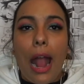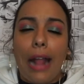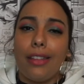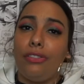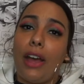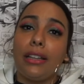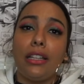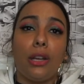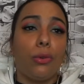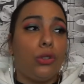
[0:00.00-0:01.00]
And the fact
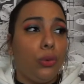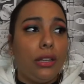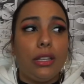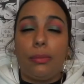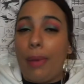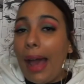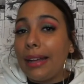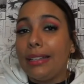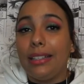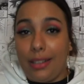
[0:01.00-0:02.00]
that they were doing this
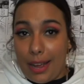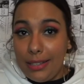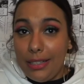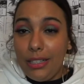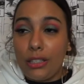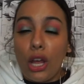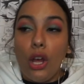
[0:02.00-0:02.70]
back in the 90s